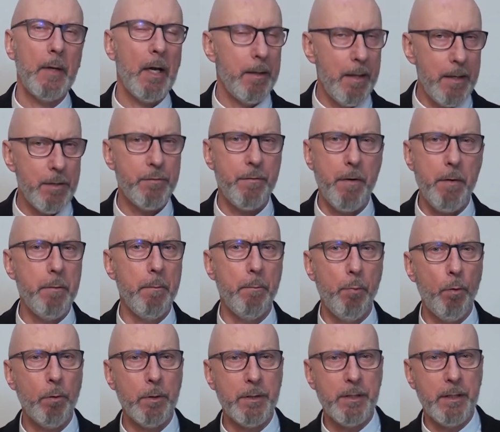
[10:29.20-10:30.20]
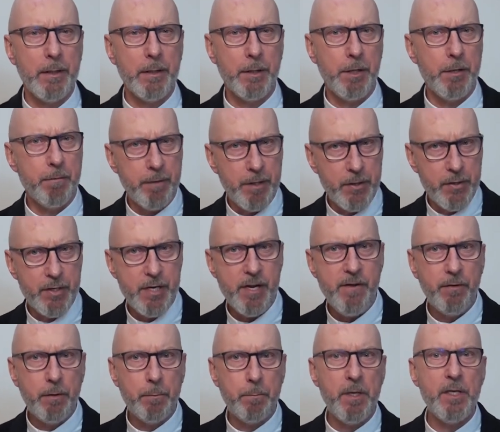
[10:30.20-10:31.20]
That's very important. He
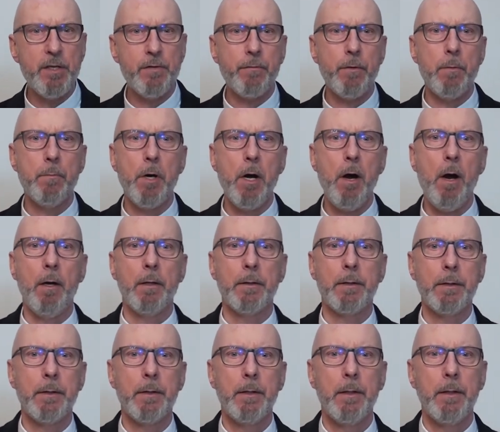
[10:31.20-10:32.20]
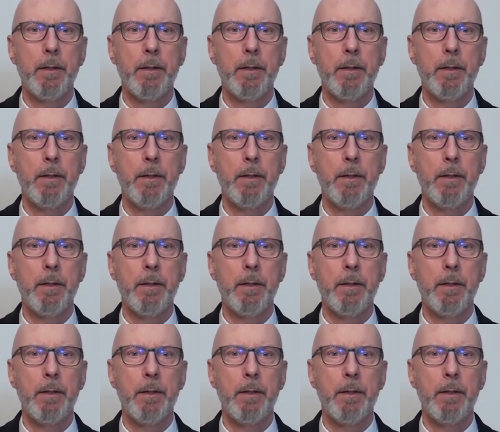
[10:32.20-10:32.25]
received peace from God.